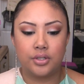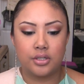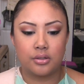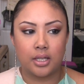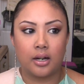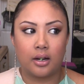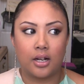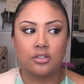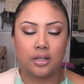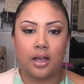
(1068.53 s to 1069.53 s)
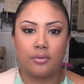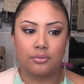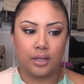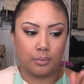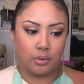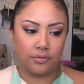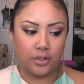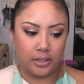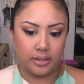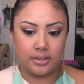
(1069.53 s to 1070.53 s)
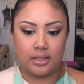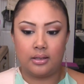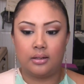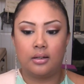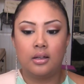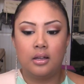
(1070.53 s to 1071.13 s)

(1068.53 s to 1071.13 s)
so that I could actually have like one for nicotine,